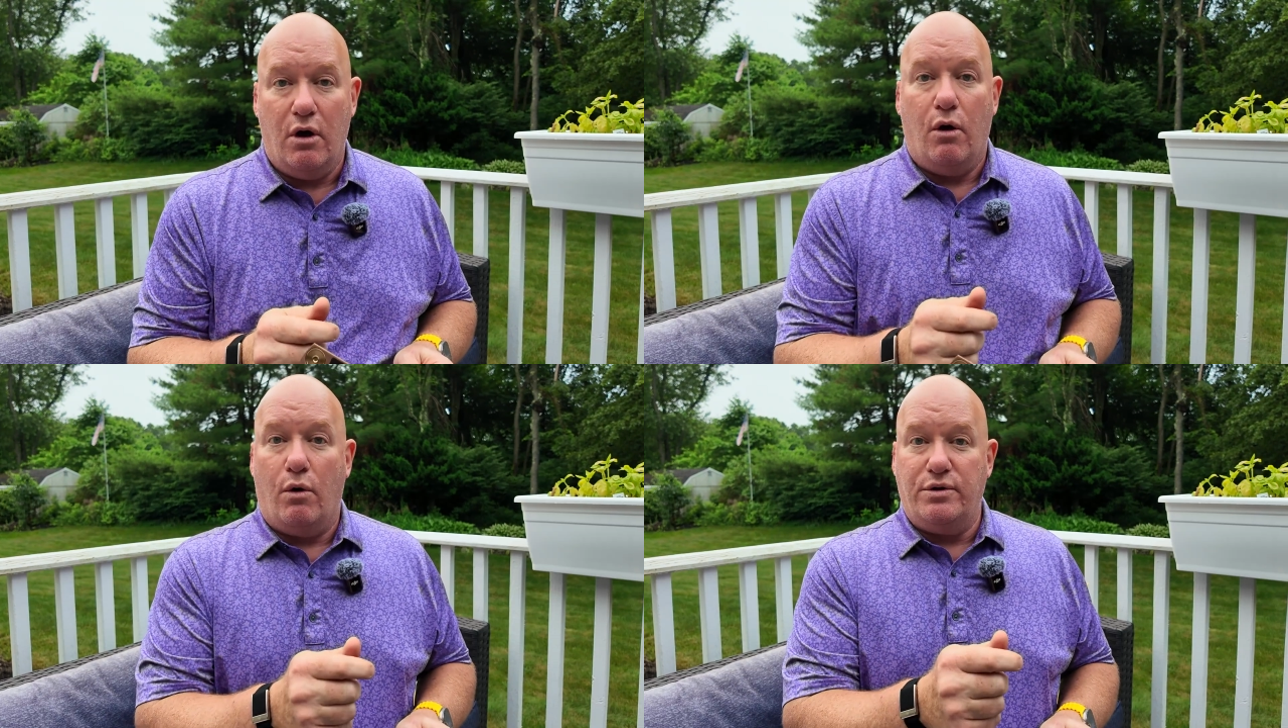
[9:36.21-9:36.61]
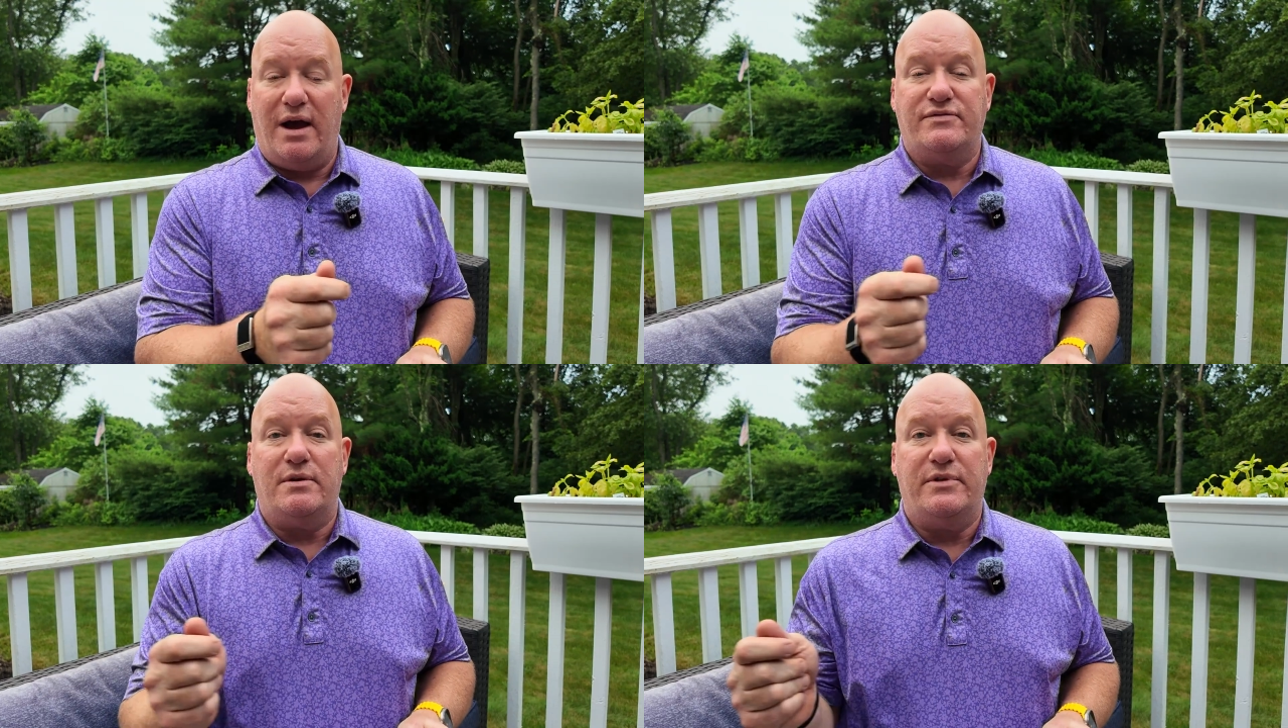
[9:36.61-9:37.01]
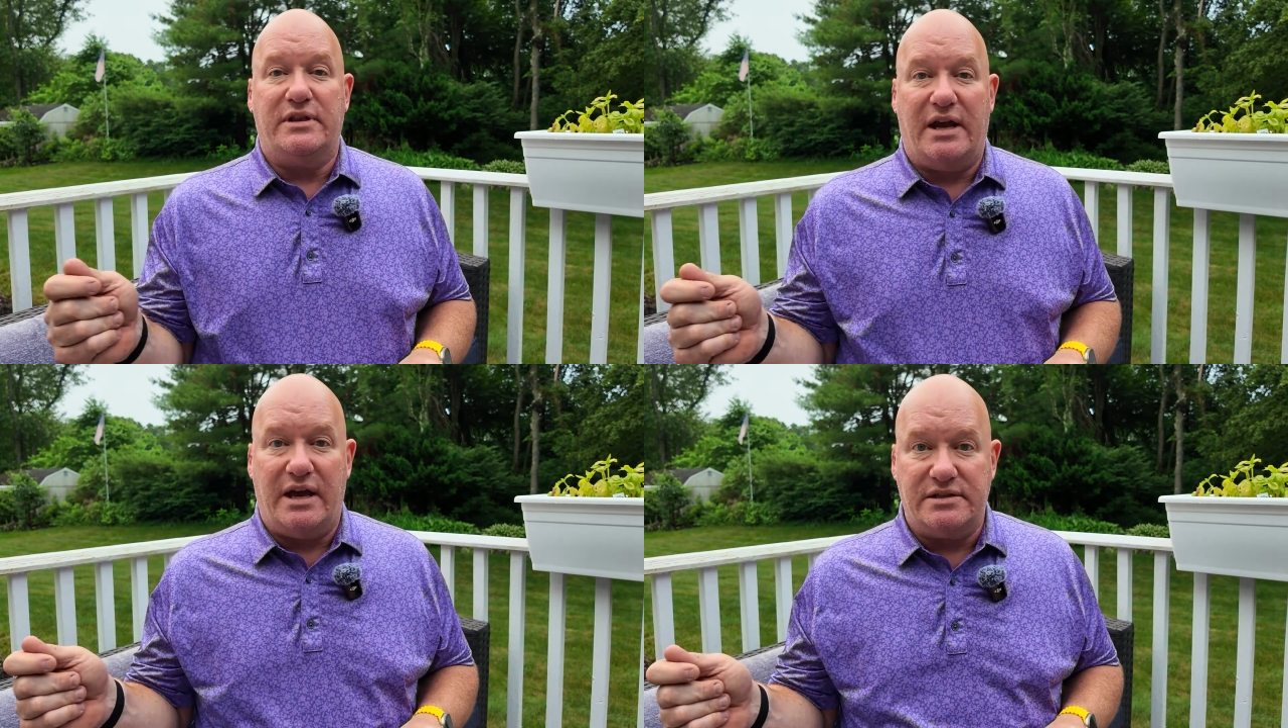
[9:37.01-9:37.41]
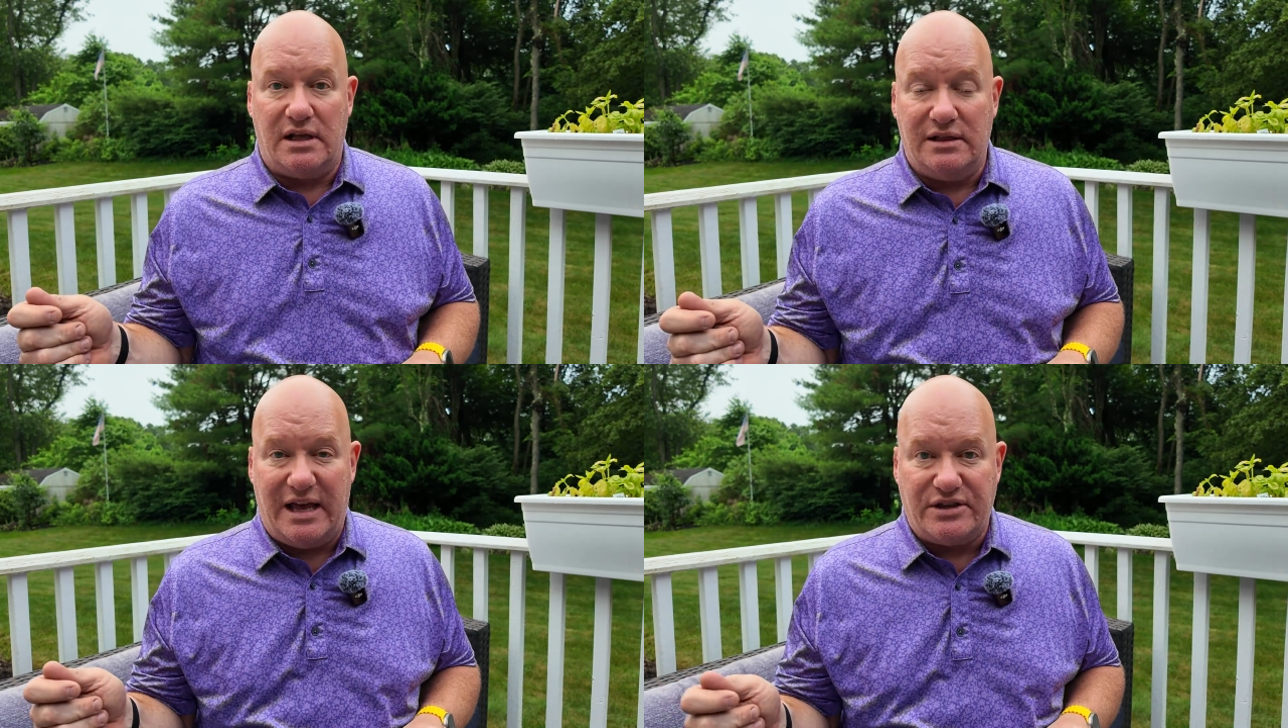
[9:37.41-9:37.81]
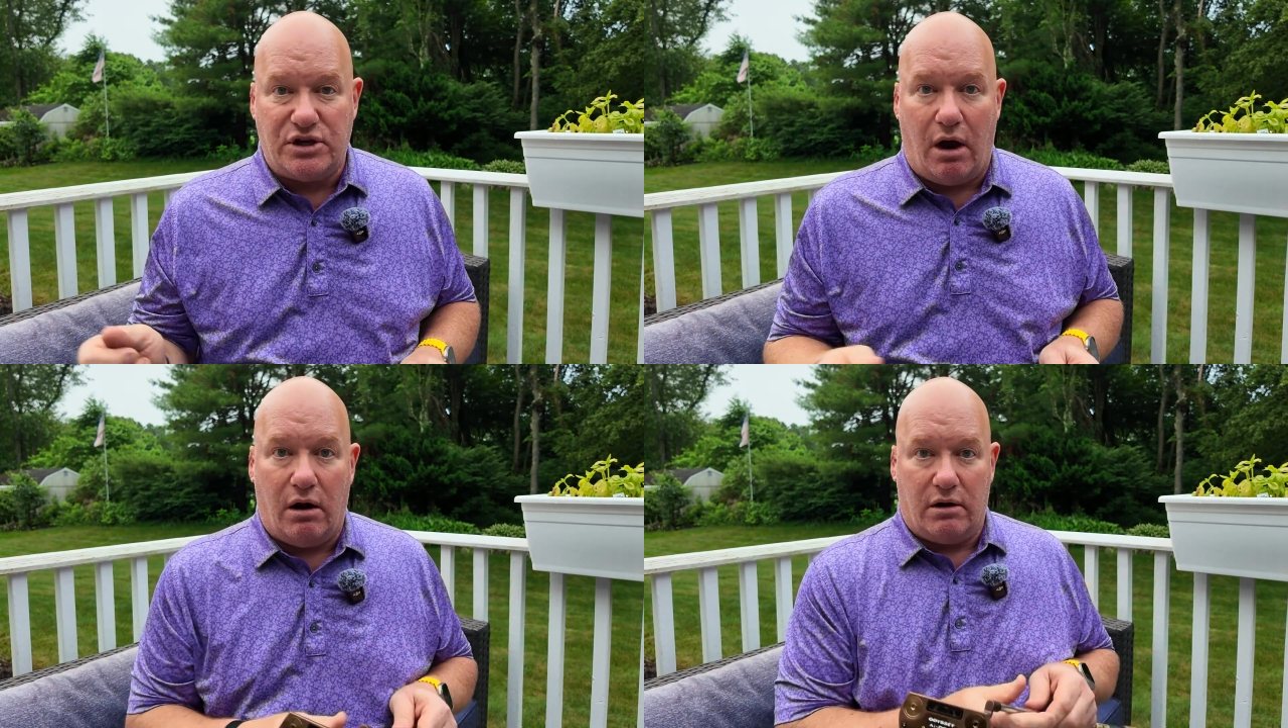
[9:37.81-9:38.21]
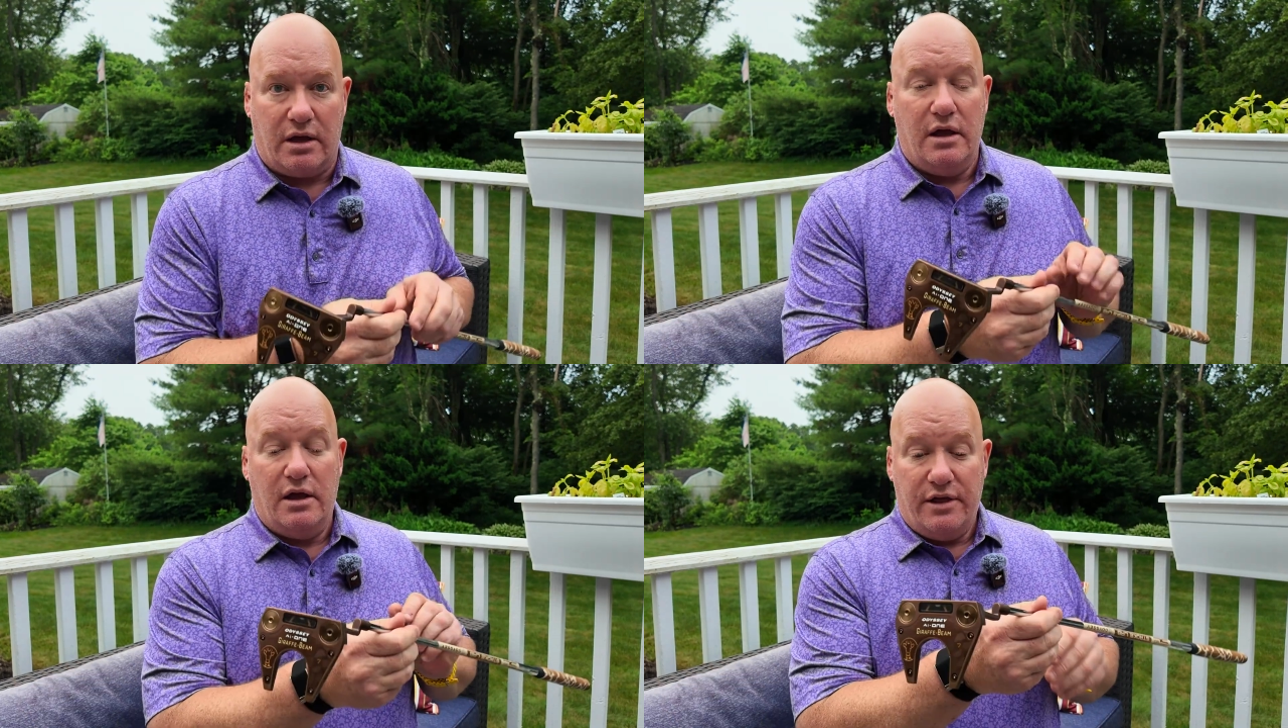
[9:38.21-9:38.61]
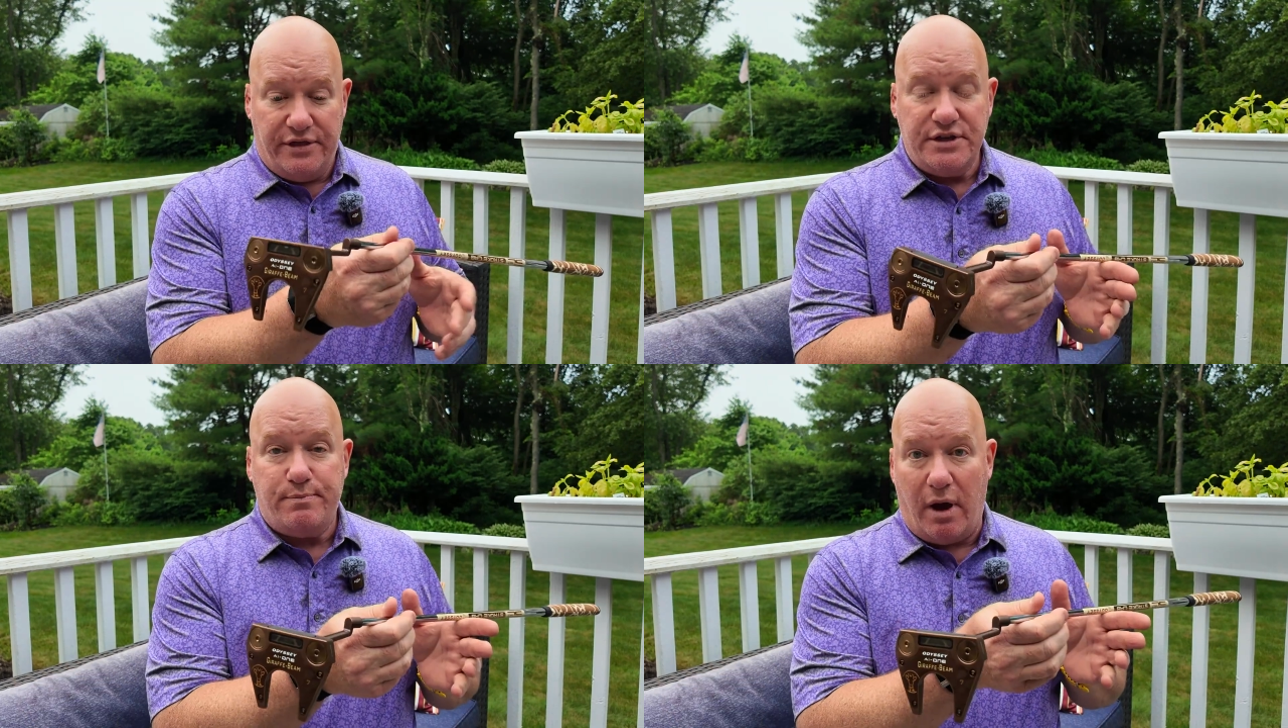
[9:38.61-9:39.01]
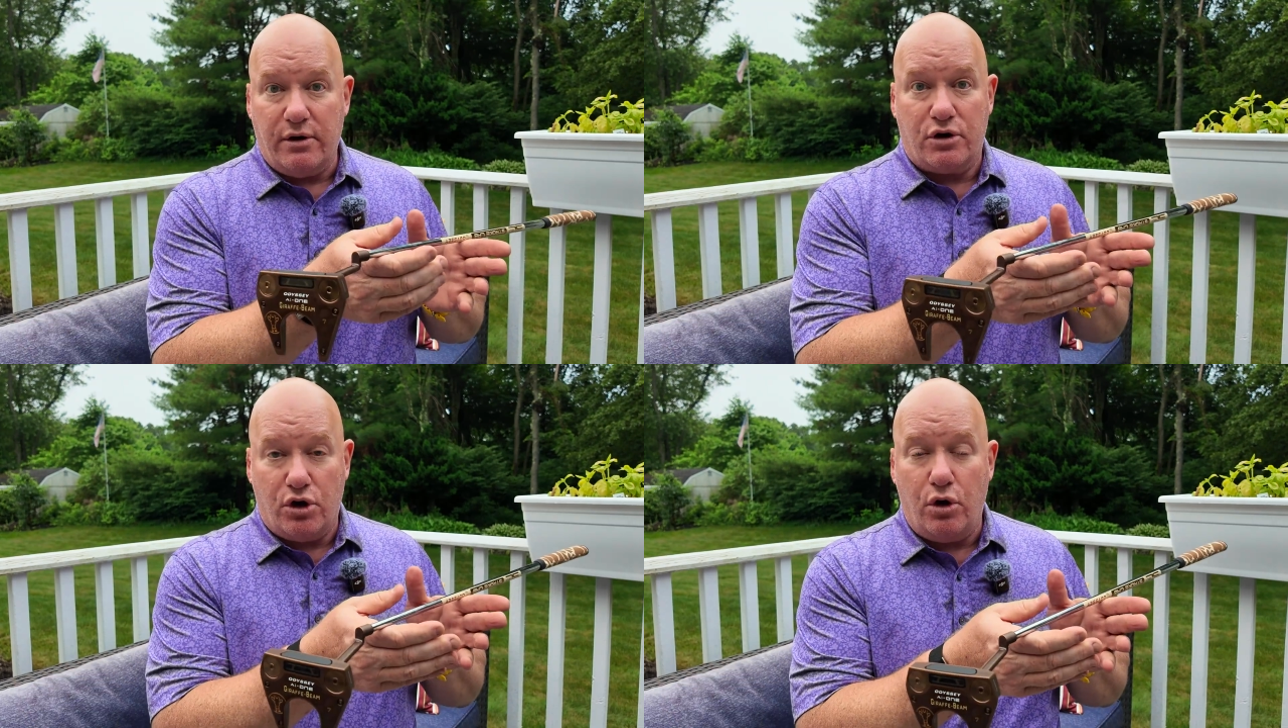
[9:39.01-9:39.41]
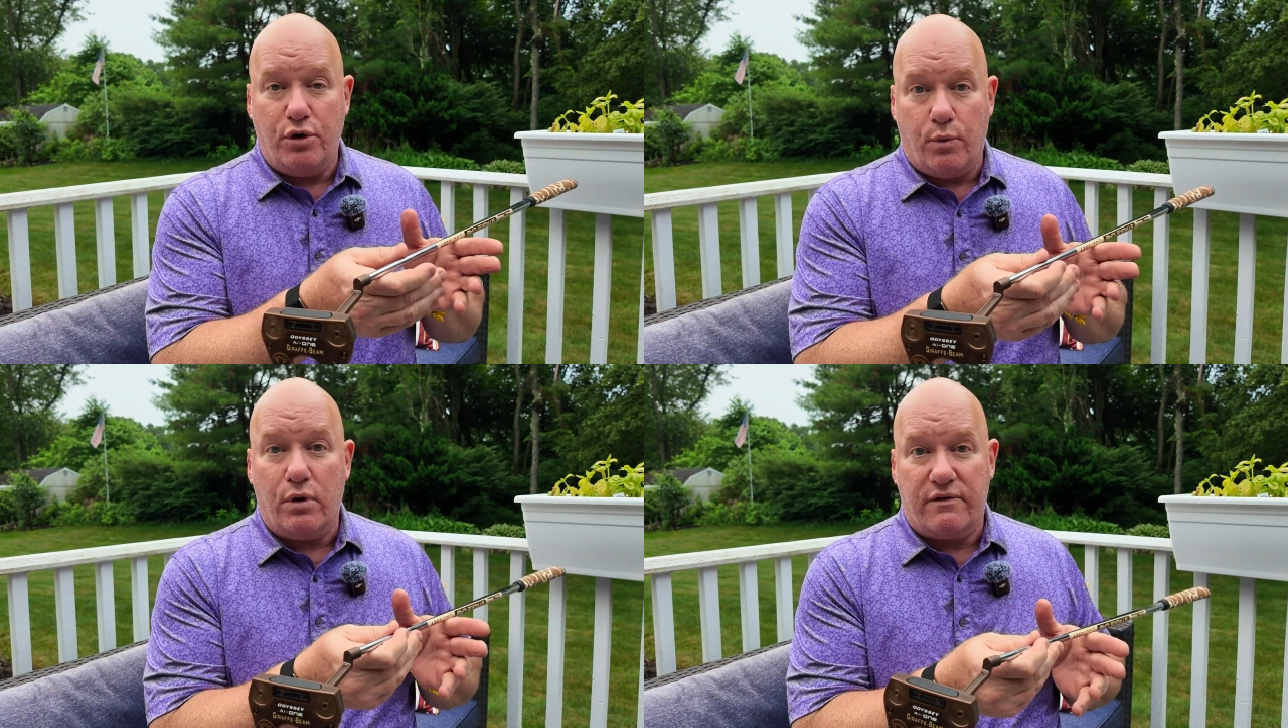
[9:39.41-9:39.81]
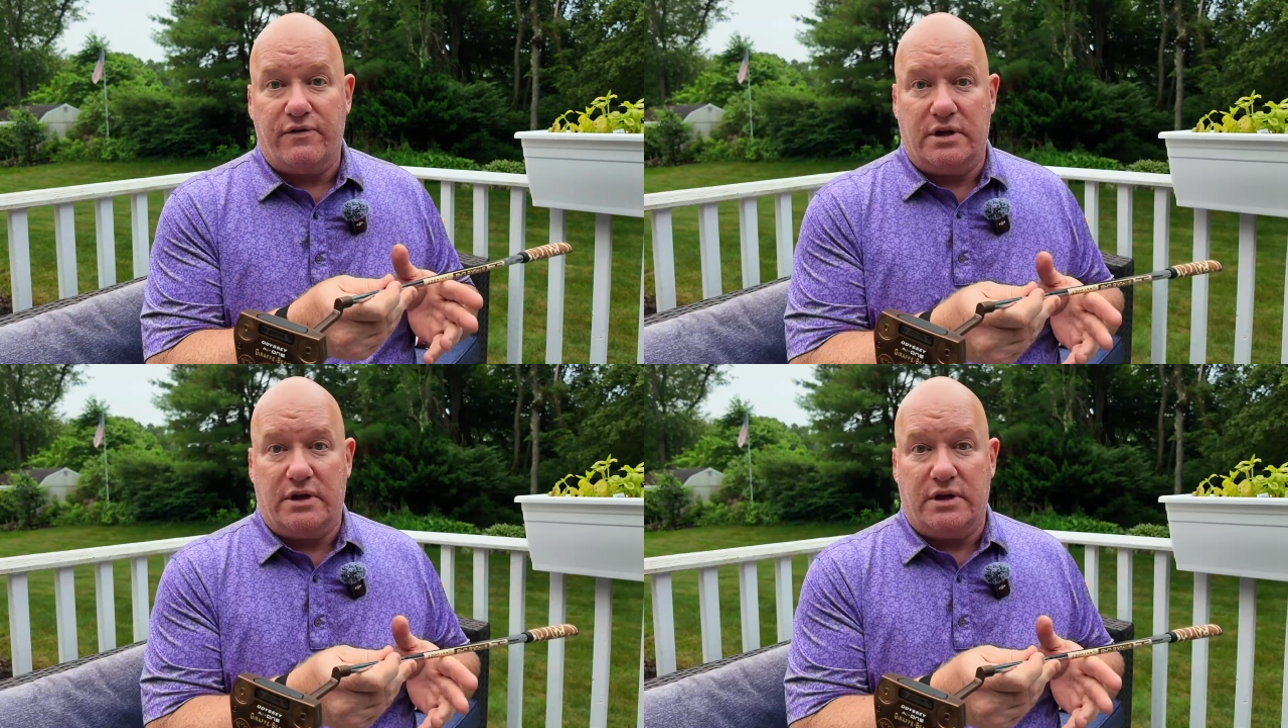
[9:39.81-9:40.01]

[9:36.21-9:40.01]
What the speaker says: or you have something that has less arc, this putter could work for